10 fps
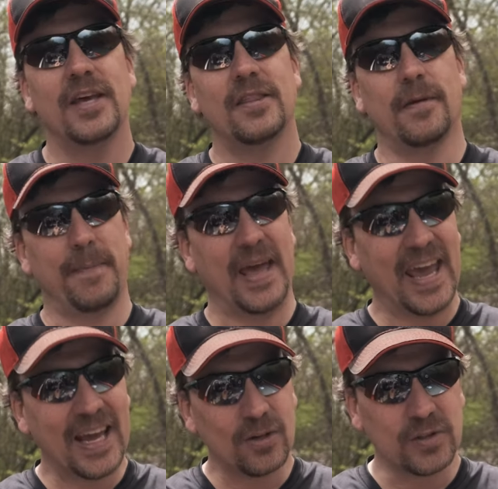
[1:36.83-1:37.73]
The
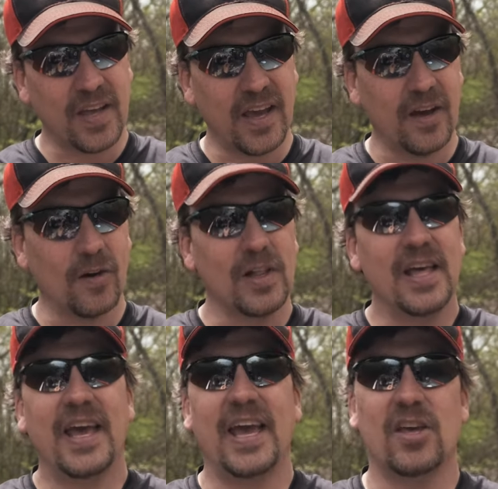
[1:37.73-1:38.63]
paddle tail
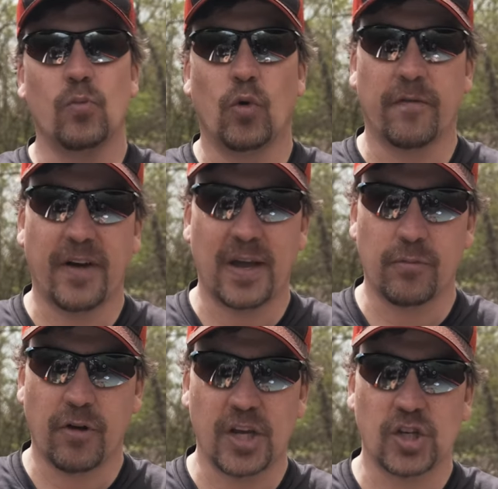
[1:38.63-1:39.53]
has more
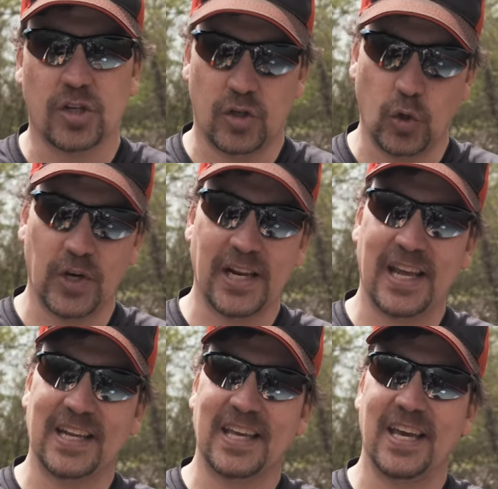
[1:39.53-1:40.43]
vibration to it
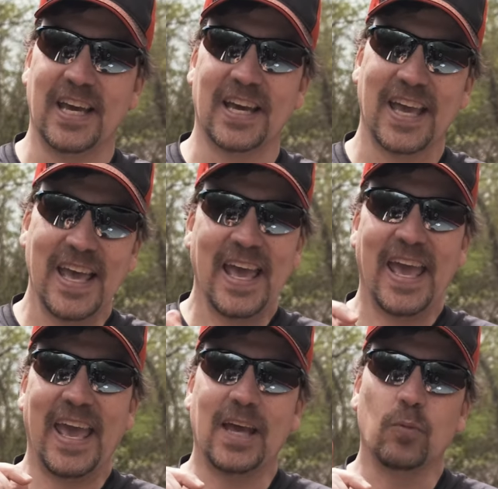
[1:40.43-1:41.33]
and kick.
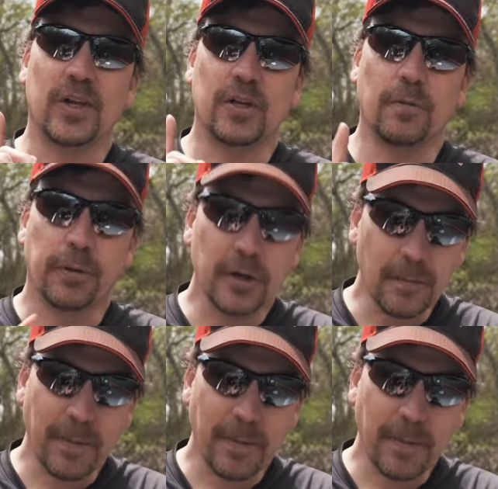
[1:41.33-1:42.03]
And when you put a